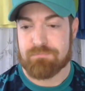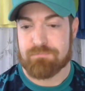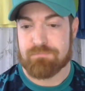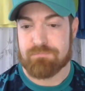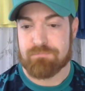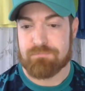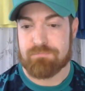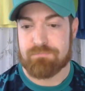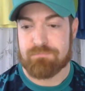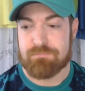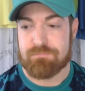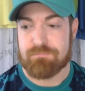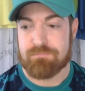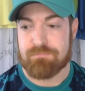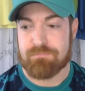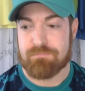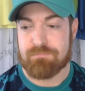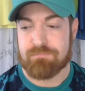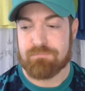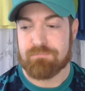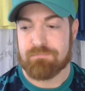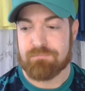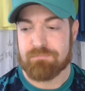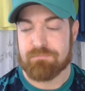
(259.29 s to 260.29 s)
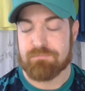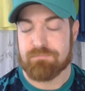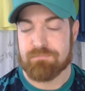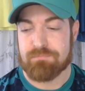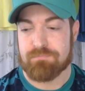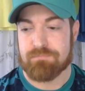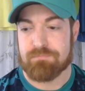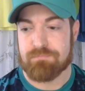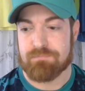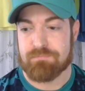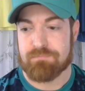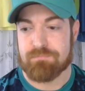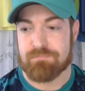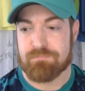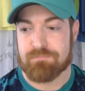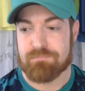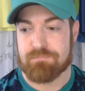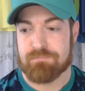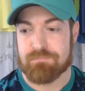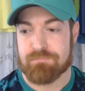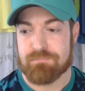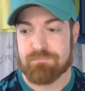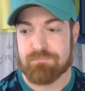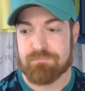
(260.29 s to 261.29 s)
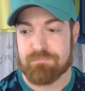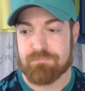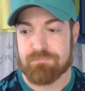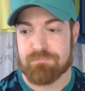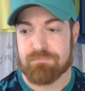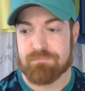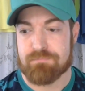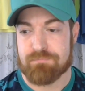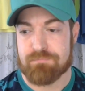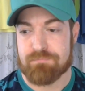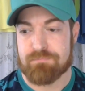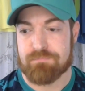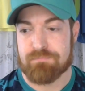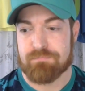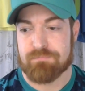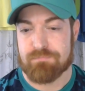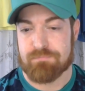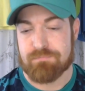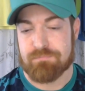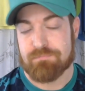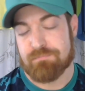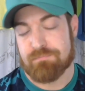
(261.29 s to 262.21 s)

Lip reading: The person shown says nothing.